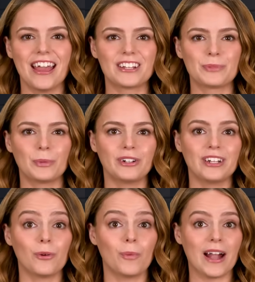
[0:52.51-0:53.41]

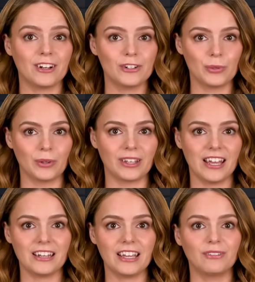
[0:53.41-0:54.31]
Exploring a wider
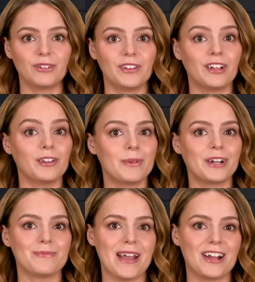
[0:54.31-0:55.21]
toolkit can reveal a
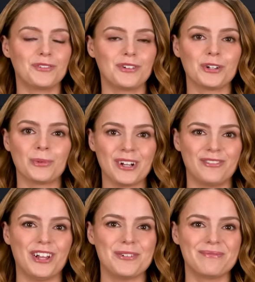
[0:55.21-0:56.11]
better match for your
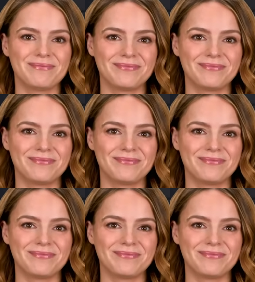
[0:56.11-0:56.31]
workflow.